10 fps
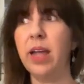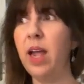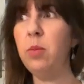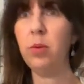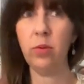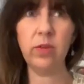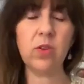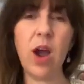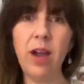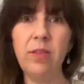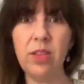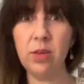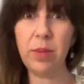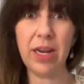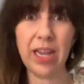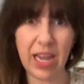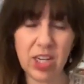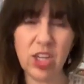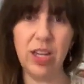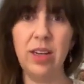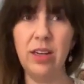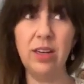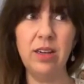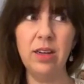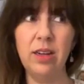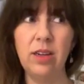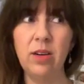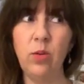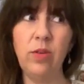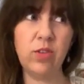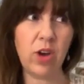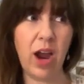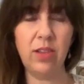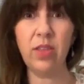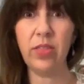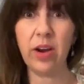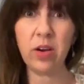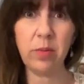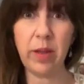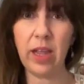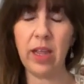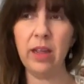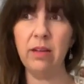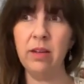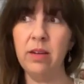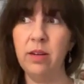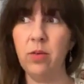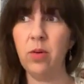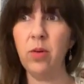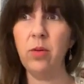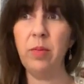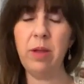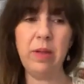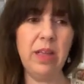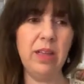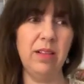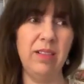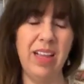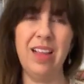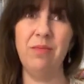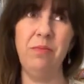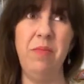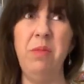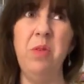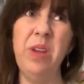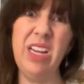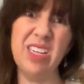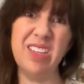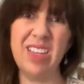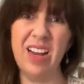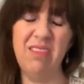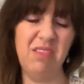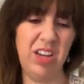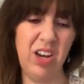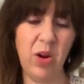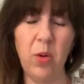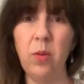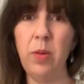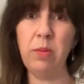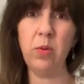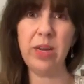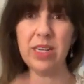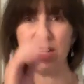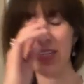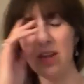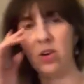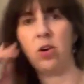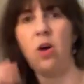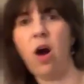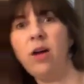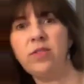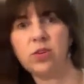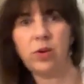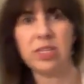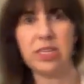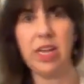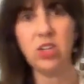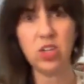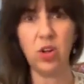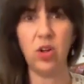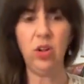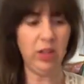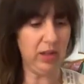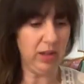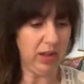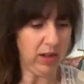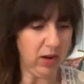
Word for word: Okay, but we've tried the medication, we've tried the therapy. Well, maybe like maybe we need to send, you know, maybe we need to send her off to residential.